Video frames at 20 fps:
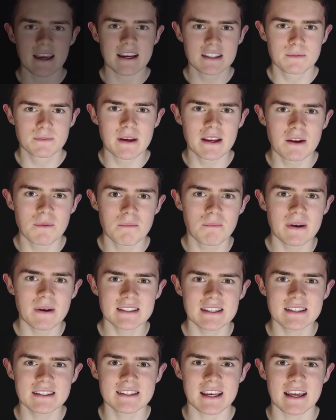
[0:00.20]
It's been a
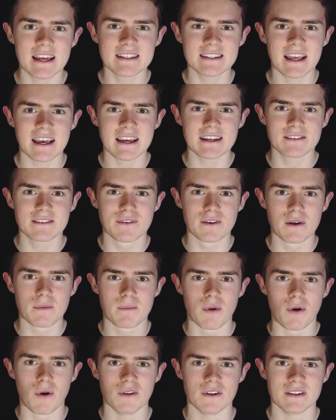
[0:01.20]
busy 10 days for
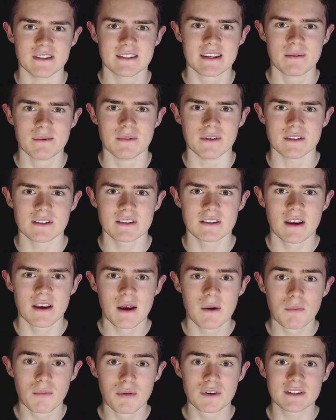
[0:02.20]
the Portland Timbers.
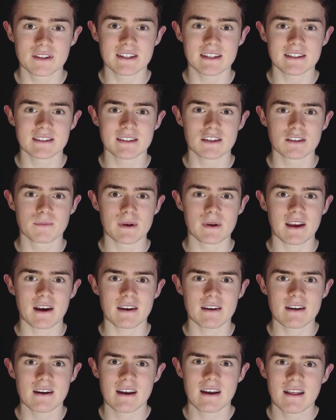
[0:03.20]
Pre-season has
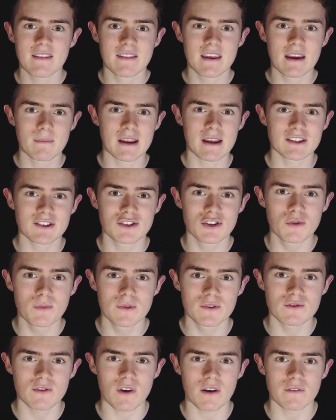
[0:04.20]
begun, the MLS
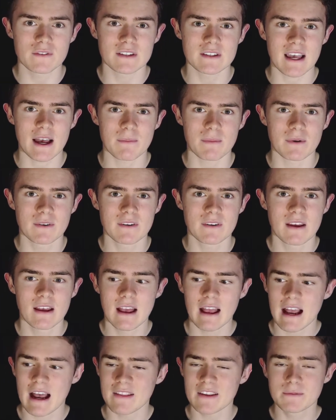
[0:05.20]
Super Draft has happened,
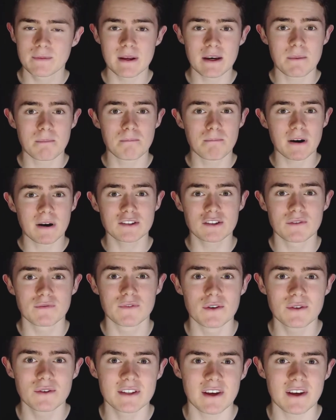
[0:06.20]
and there's been a bunch of new